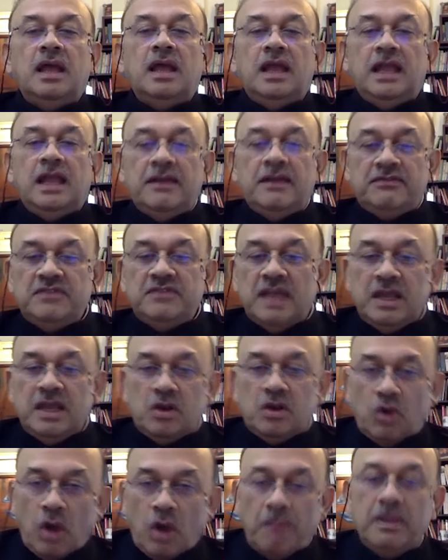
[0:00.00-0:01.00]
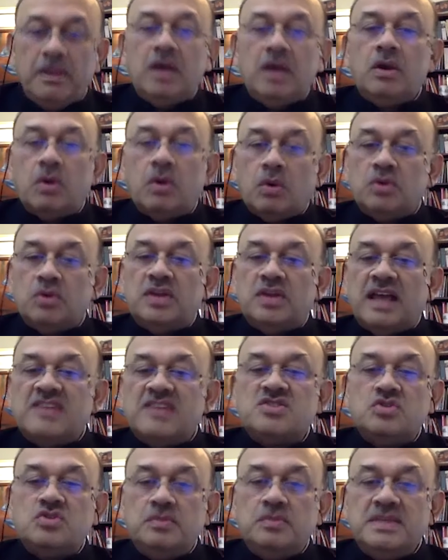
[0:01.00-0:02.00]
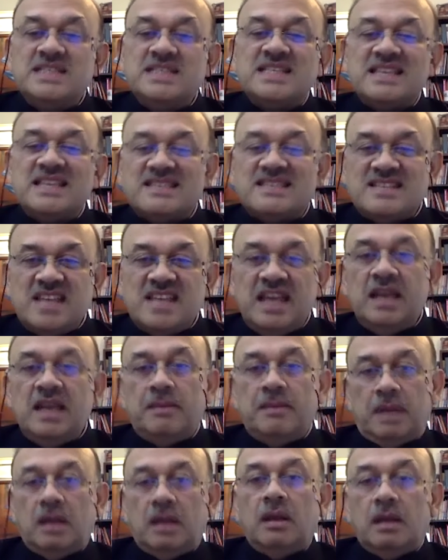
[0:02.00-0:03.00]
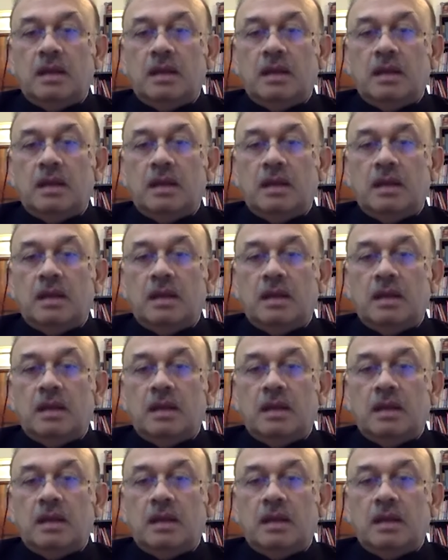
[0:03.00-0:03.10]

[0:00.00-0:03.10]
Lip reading: if the economic growth has to be sustainable,